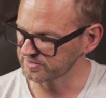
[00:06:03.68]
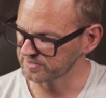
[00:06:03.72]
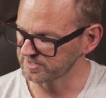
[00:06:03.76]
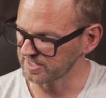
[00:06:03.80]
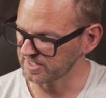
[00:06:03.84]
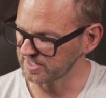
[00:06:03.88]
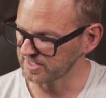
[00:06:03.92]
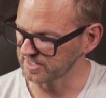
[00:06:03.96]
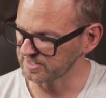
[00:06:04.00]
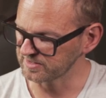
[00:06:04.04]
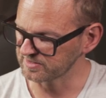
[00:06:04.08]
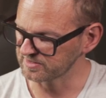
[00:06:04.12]

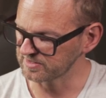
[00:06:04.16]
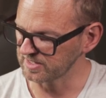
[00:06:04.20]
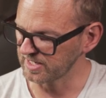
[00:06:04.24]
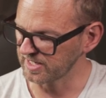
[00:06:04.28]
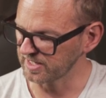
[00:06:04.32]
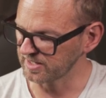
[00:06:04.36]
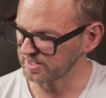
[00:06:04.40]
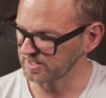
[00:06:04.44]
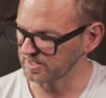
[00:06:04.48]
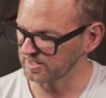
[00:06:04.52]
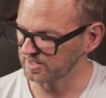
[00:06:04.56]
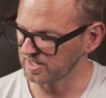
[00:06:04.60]
settings
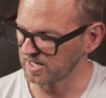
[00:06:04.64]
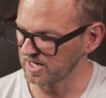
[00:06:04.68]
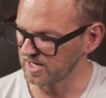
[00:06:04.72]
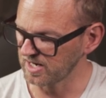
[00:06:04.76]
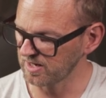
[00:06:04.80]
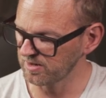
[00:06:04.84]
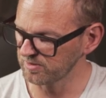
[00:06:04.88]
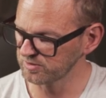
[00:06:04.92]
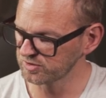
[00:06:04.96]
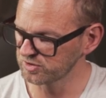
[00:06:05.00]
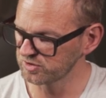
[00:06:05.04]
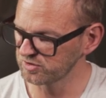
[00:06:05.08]
like
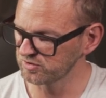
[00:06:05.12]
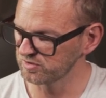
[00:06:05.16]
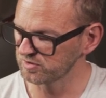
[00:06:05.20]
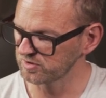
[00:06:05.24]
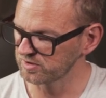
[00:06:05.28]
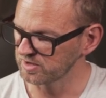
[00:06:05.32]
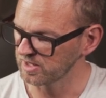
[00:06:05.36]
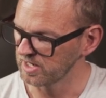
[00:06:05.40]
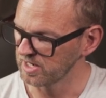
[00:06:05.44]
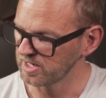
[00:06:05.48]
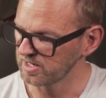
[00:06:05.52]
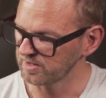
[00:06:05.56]
how
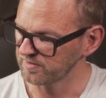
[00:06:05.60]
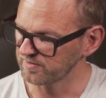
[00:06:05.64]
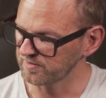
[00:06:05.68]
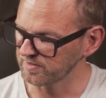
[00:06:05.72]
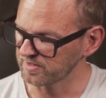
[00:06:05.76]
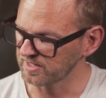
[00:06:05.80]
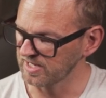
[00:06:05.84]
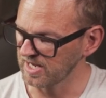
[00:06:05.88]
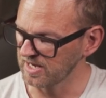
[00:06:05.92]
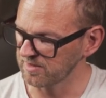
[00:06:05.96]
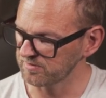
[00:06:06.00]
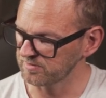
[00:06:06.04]
should the
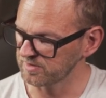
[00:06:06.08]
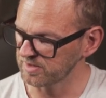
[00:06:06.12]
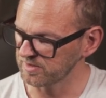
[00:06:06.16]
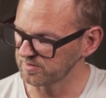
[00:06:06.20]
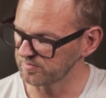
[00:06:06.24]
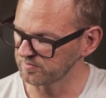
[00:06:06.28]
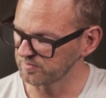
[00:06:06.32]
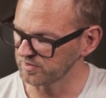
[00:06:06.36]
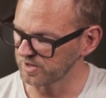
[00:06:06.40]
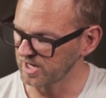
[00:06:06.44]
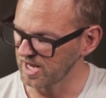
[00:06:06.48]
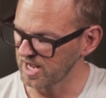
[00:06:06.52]

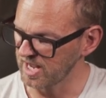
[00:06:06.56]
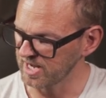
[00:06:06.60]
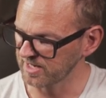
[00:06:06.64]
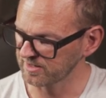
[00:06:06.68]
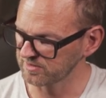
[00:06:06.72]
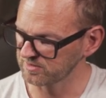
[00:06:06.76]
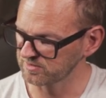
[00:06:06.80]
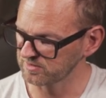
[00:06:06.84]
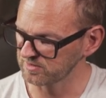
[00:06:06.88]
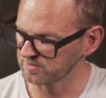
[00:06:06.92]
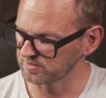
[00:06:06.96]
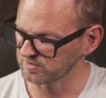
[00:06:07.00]
camera
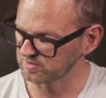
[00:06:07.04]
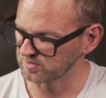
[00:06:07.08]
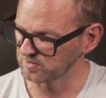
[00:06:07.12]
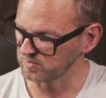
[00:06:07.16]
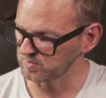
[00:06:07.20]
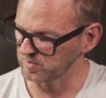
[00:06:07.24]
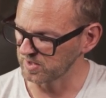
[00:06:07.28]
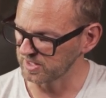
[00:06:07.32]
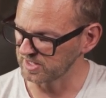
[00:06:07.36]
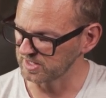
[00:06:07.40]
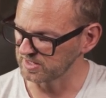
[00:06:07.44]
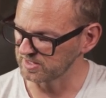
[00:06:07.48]
react to
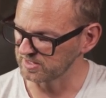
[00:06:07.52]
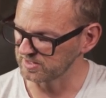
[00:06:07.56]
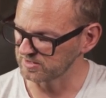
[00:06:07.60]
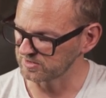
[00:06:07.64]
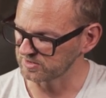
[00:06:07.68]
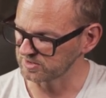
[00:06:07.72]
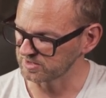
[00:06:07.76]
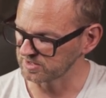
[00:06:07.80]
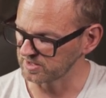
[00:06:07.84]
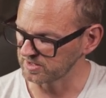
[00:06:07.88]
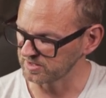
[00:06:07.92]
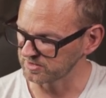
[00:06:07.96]
when it
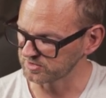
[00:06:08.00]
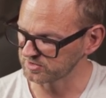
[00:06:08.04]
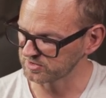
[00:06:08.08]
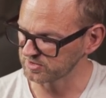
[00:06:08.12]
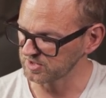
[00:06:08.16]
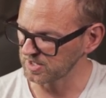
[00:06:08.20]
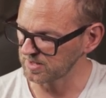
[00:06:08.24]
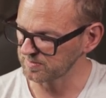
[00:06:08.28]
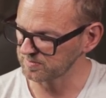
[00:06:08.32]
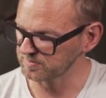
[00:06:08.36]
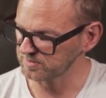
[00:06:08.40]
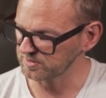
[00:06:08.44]
is uh,
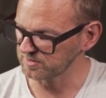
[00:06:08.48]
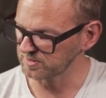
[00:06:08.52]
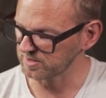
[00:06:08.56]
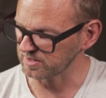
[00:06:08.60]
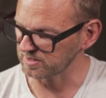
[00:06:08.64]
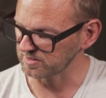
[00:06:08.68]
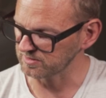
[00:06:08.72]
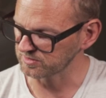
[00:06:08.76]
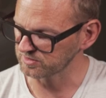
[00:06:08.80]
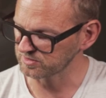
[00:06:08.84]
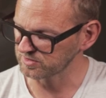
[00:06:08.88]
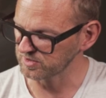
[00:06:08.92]
stopped,
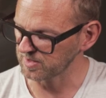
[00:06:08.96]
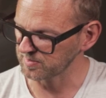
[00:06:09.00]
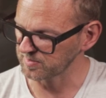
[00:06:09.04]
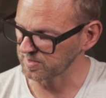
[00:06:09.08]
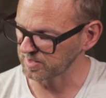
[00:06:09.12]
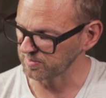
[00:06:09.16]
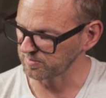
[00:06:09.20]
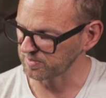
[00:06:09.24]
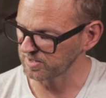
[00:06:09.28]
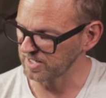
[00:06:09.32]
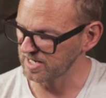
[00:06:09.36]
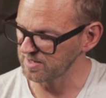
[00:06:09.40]
uh,
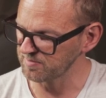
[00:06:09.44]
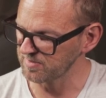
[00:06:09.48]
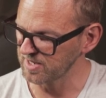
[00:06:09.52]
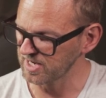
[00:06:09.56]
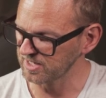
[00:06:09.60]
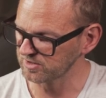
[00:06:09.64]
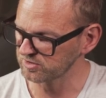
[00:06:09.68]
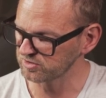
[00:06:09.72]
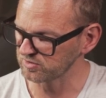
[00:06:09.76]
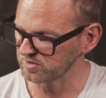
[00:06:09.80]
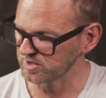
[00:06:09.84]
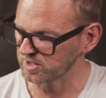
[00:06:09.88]
stopping
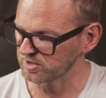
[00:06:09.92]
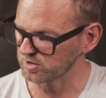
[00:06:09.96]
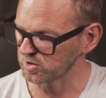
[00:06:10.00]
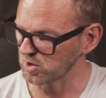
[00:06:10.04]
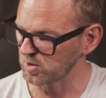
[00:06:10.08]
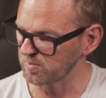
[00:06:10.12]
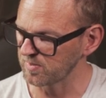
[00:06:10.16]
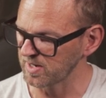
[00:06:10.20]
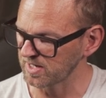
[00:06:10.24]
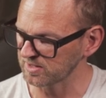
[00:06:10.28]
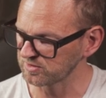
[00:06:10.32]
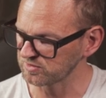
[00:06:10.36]
playback should it
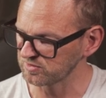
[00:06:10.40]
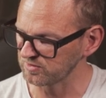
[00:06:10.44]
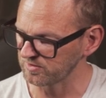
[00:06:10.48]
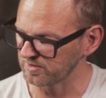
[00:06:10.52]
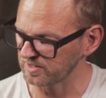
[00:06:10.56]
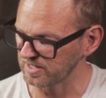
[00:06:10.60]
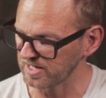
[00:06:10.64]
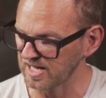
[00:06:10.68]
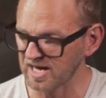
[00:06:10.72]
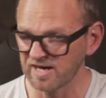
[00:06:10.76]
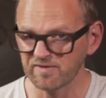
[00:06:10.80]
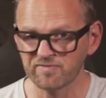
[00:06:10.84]
go back to
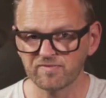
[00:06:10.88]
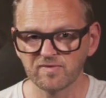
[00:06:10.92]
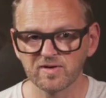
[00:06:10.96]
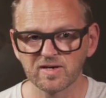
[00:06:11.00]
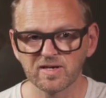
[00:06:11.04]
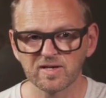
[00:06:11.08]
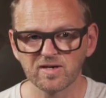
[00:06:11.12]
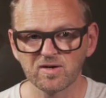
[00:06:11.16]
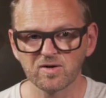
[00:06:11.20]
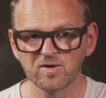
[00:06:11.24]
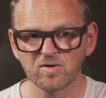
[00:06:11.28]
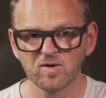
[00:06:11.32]
the live
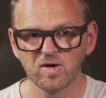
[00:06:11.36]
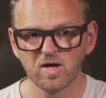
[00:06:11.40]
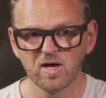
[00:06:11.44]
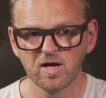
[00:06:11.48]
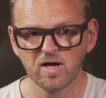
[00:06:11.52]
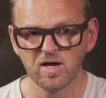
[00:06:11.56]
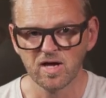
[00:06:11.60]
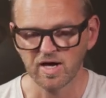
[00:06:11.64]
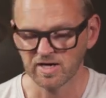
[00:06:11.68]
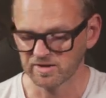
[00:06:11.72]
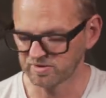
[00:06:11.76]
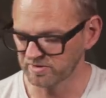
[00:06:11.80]
video.
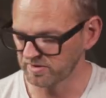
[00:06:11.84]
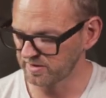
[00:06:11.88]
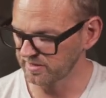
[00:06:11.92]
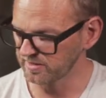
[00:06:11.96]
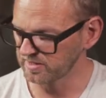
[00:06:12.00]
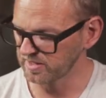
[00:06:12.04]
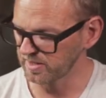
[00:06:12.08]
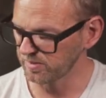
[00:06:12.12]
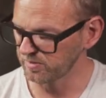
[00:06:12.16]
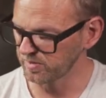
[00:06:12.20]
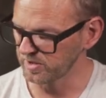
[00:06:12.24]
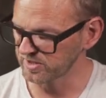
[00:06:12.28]
And
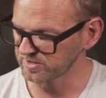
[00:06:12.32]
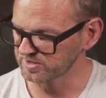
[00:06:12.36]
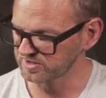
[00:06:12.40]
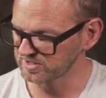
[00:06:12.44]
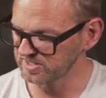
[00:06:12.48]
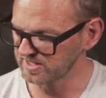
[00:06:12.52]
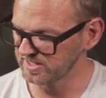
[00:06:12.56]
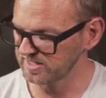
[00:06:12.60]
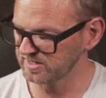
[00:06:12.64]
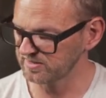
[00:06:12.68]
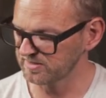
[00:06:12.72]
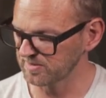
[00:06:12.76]
currently we are
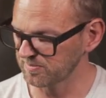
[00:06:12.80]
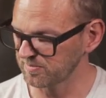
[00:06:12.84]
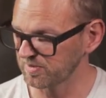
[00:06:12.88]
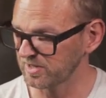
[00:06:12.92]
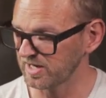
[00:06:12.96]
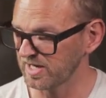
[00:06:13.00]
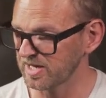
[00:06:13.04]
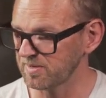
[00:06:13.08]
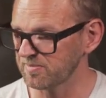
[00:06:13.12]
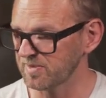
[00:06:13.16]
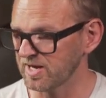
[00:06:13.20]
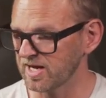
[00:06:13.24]
seeing the
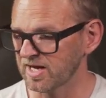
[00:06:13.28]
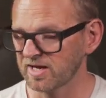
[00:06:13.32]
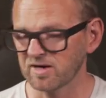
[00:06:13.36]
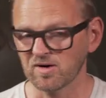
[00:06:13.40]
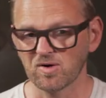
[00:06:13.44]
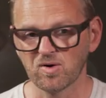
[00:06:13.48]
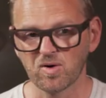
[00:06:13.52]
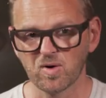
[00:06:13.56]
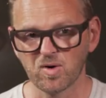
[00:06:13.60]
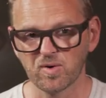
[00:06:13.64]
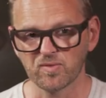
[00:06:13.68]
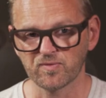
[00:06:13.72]
playback
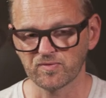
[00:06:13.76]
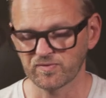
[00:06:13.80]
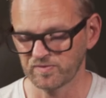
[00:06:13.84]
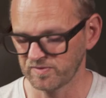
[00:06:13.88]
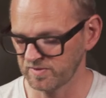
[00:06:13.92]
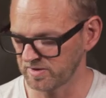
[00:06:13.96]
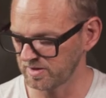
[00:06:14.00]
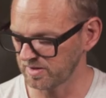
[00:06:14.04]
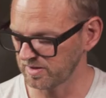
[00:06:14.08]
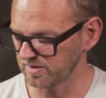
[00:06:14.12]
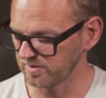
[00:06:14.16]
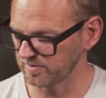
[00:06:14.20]
of
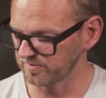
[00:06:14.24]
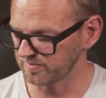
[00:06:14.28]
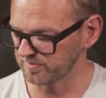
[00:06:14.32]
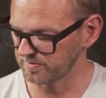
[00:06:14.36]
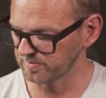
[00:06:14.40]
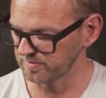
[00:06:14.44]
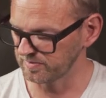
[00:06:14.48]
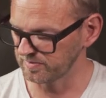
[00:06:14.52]
uh,